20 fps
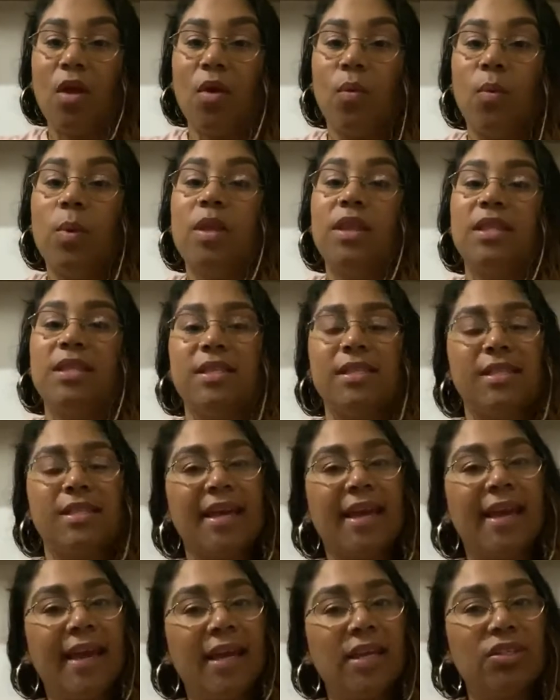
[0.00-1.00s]
with
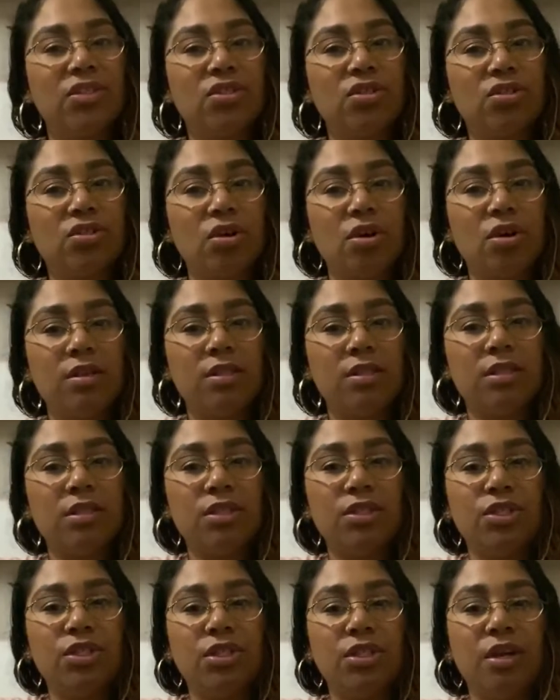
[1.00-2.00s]
sage
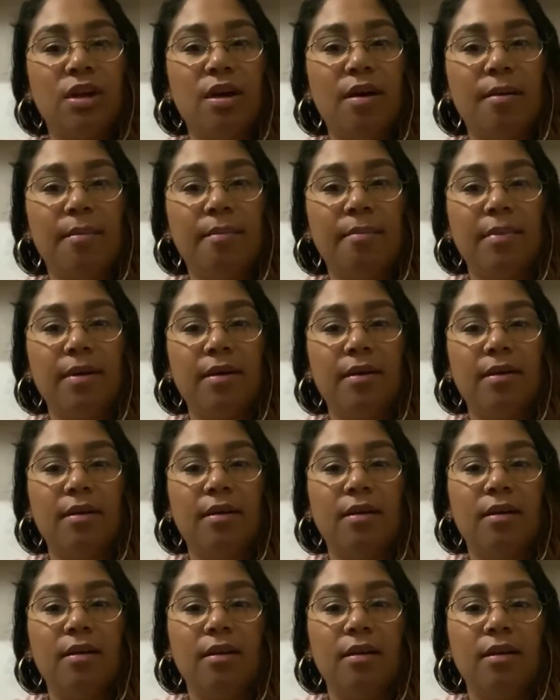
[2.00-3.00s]
sausage. Yum.
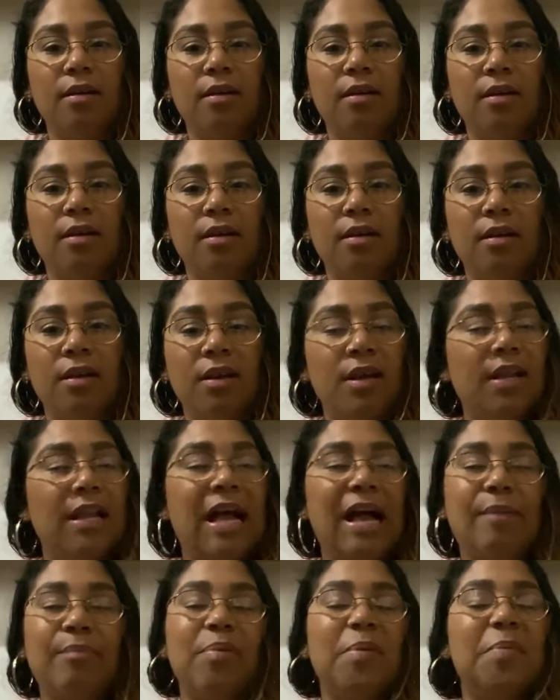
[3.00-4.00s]

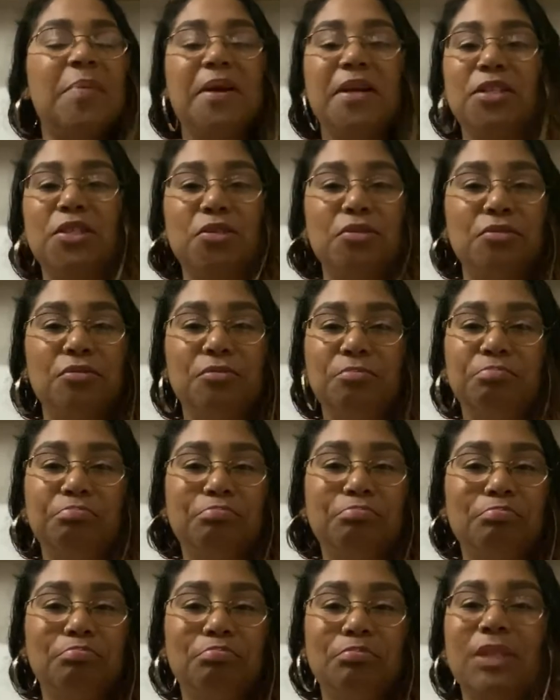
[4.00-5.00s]
I'm prepared to
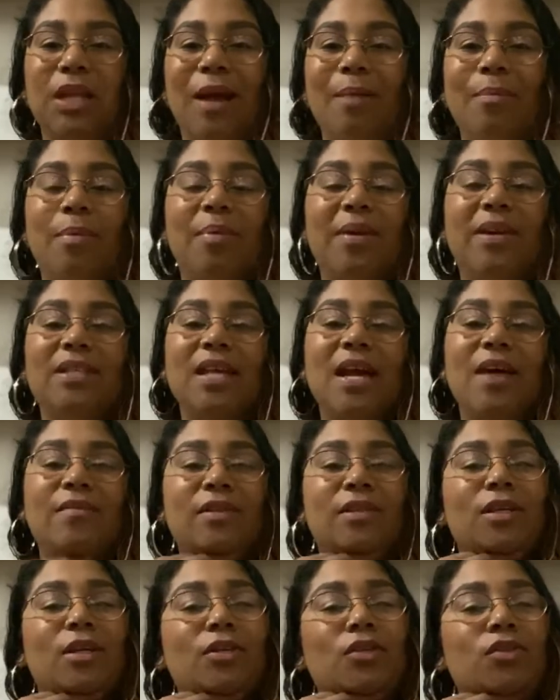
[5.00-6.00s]
have
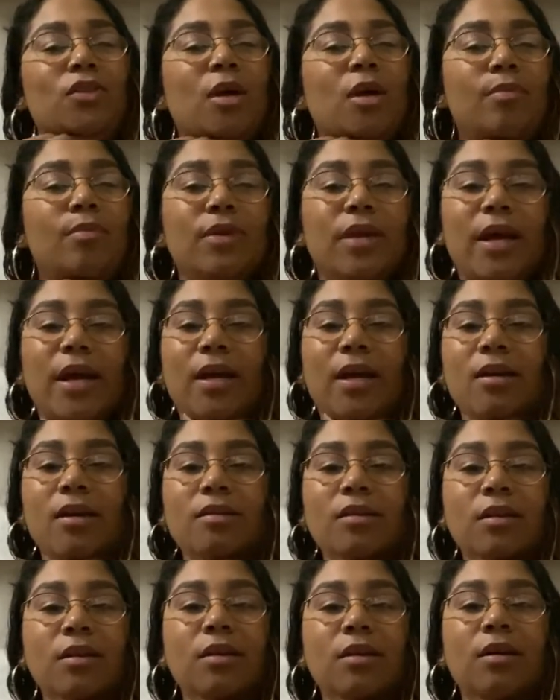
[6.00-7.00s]
a double neck.
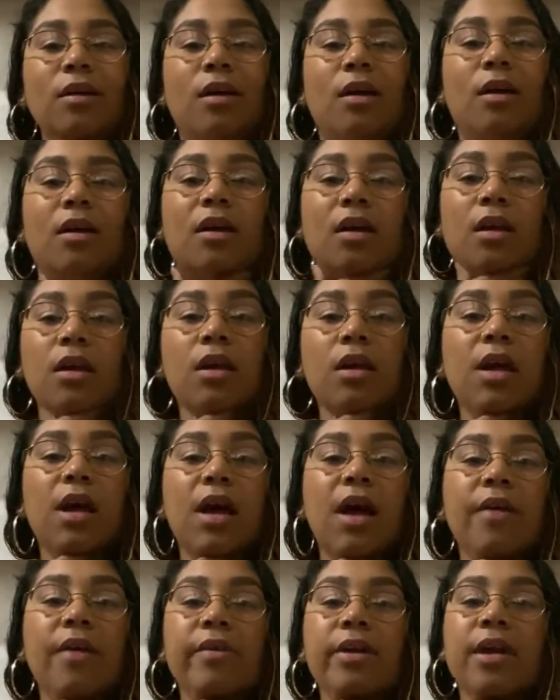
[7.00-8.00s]
I
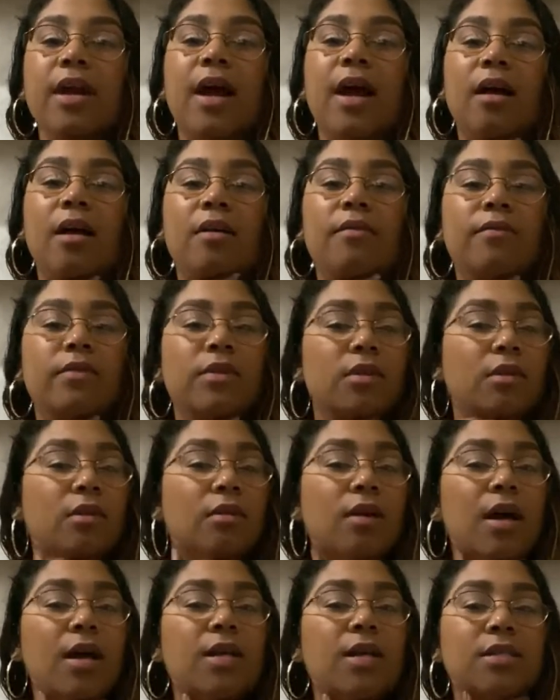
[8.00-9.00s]
already have,
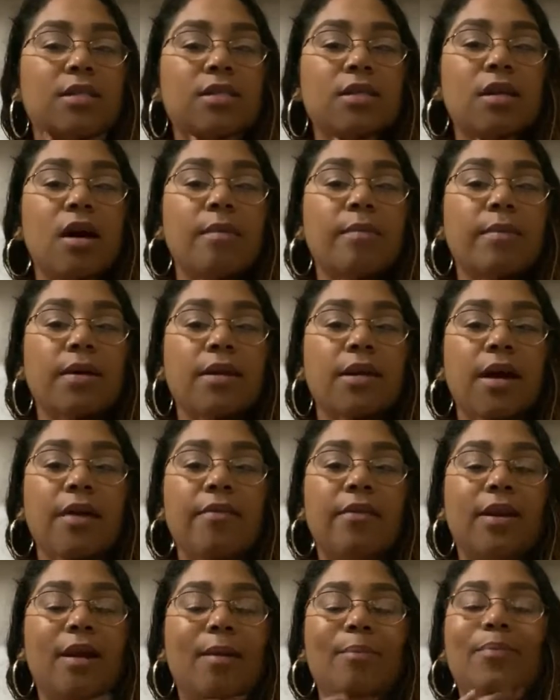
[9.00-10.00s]
it's coming.
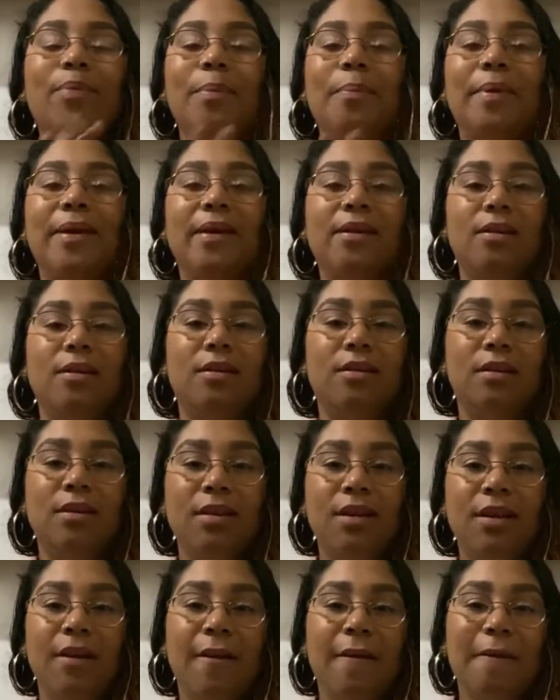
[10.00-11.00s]
I'm prepared.
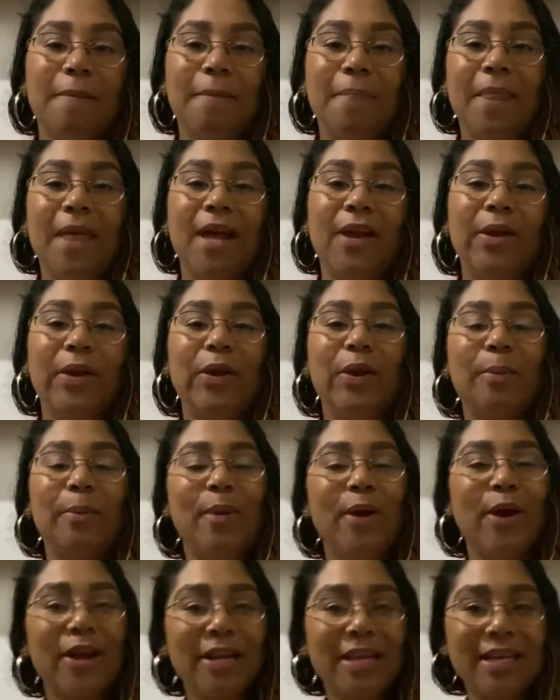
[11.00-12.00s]
Hello,
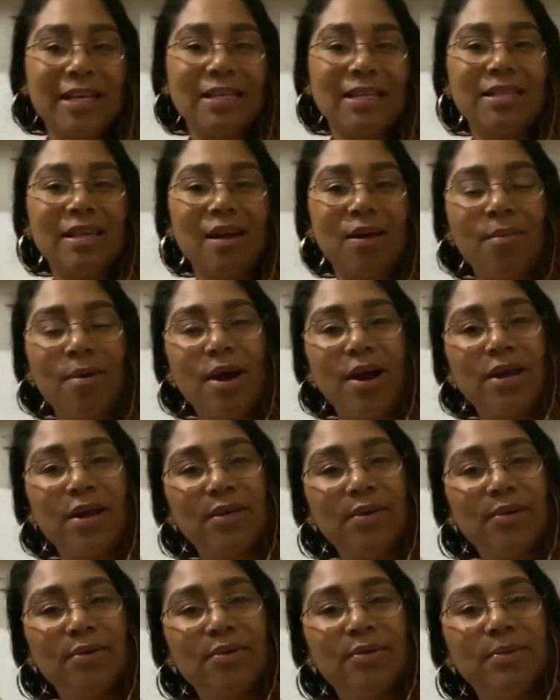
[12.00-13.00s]
LaMarcus. How are
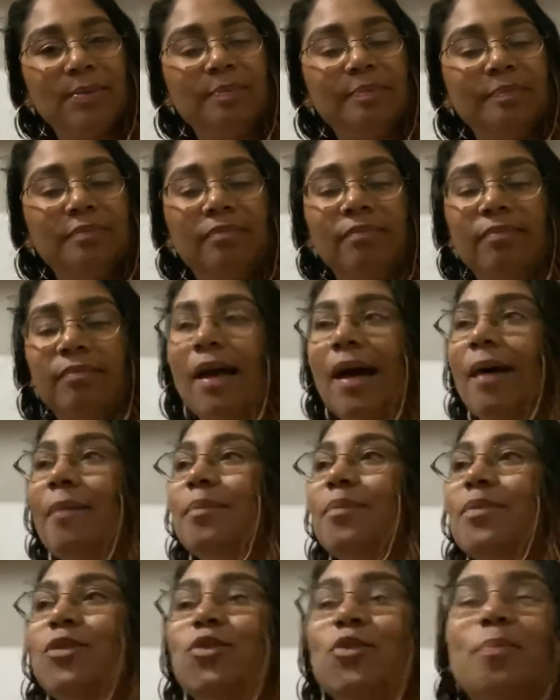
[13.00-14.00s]
you?
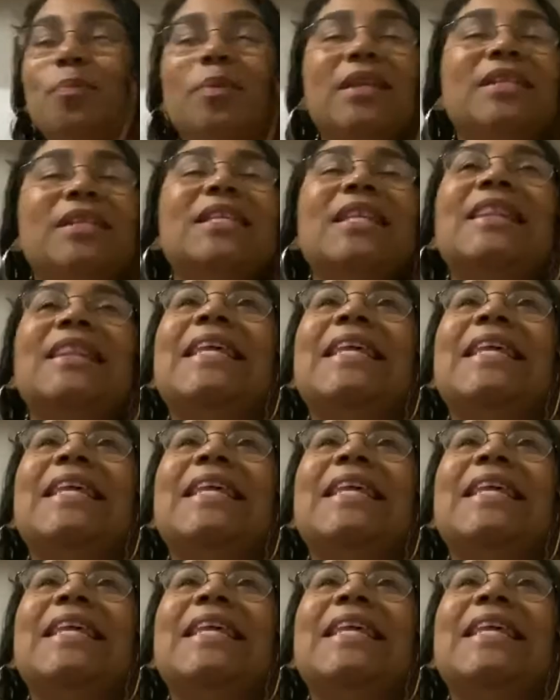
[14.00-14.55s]
I'm super. Listen,